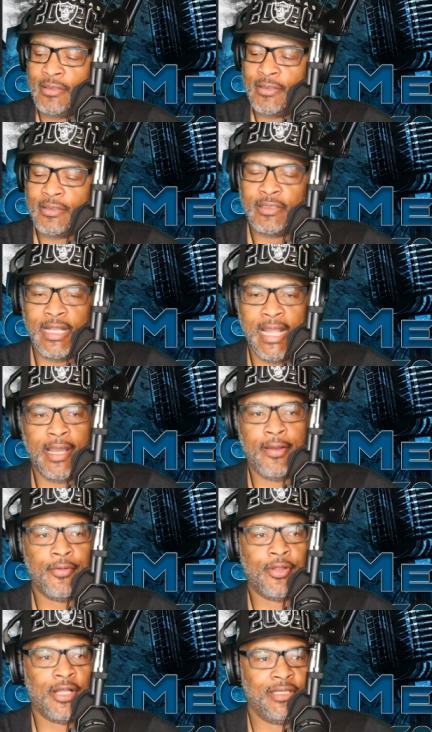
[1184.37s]

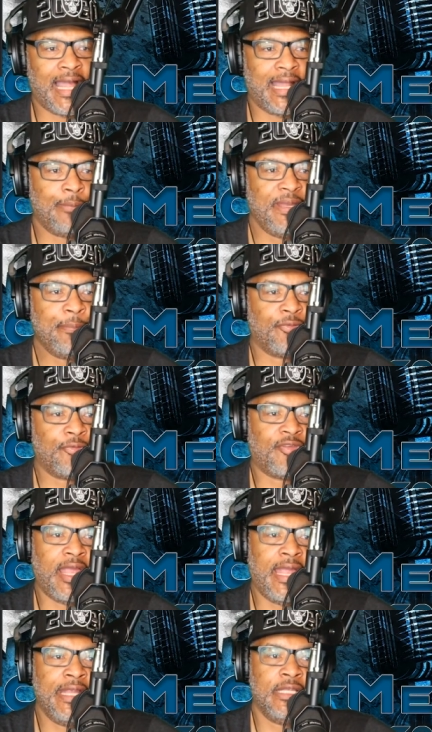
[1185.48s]
Now, a lot of people
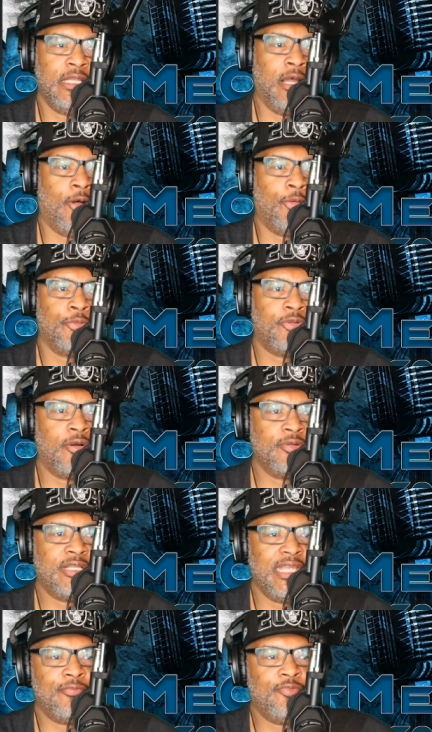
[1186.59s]
say, yo, don't
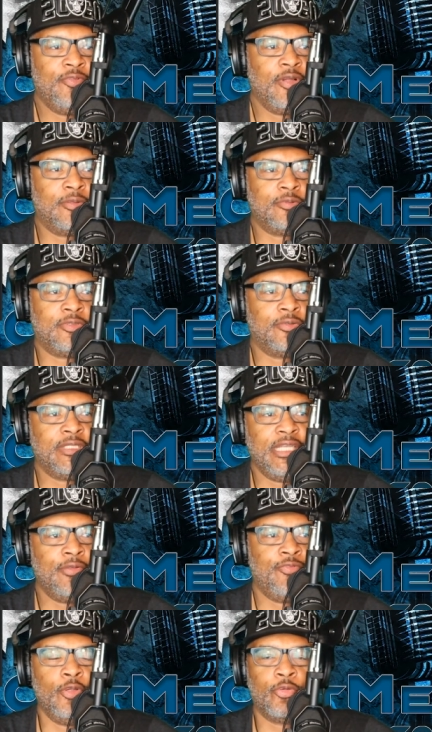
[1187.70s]
give, don't, don't
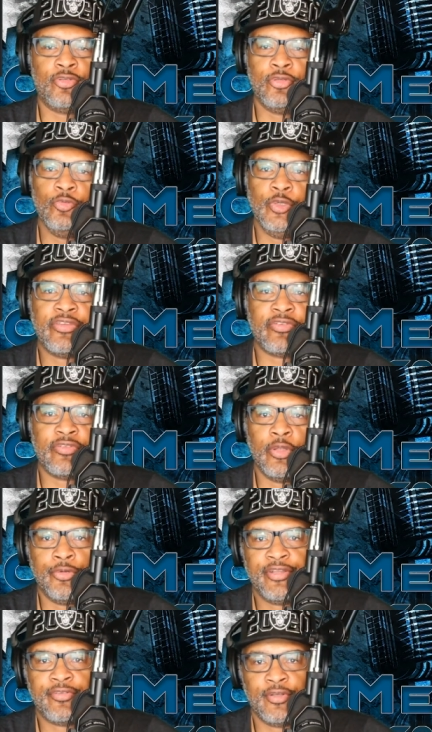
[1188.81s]
give your two weeks
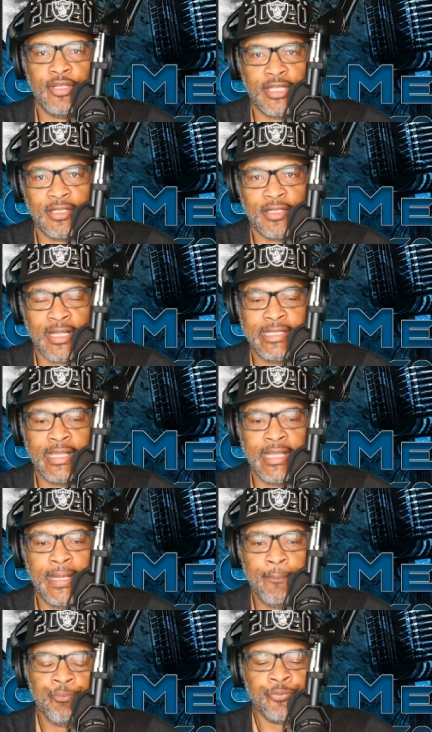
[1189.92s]
notice or nothing like
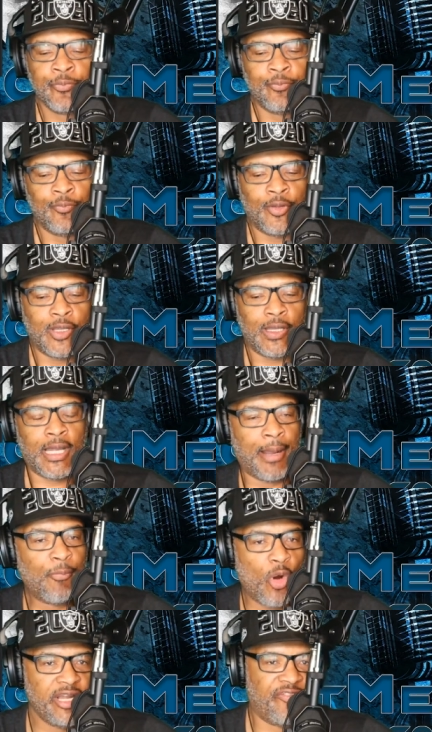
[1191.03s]
that.
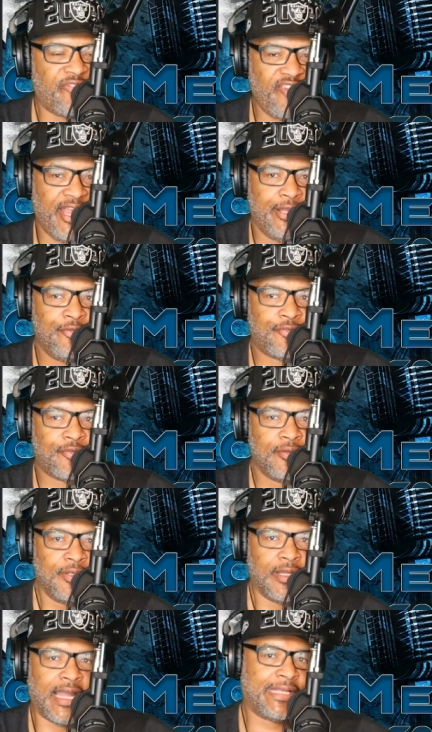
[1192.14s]
I'm on the fence.
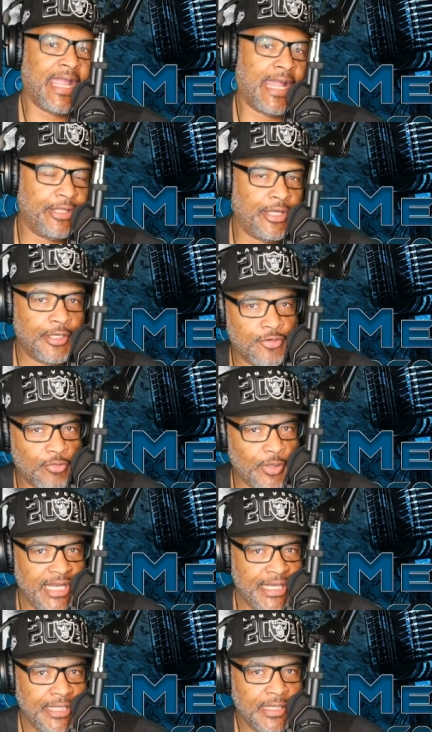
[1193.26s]
I kind of
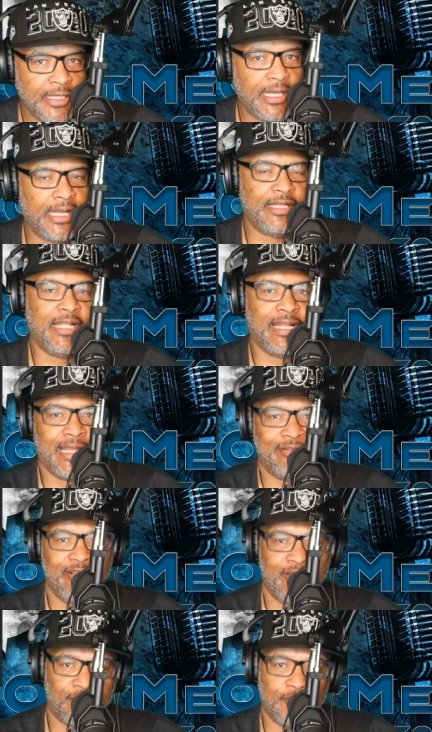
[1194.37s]
agree. And then I
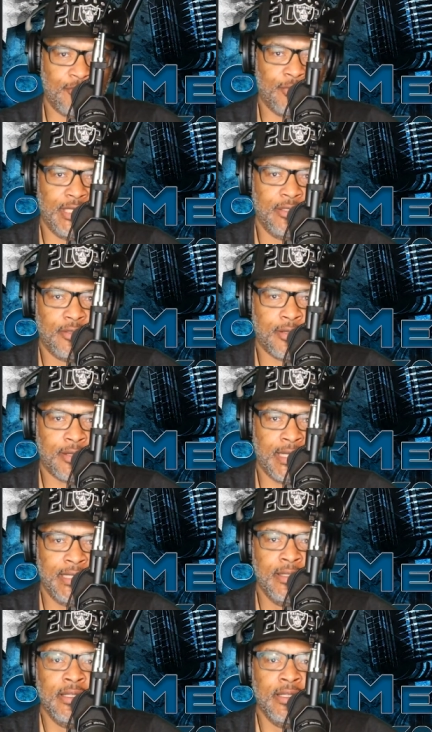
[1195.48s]
disagree. All right.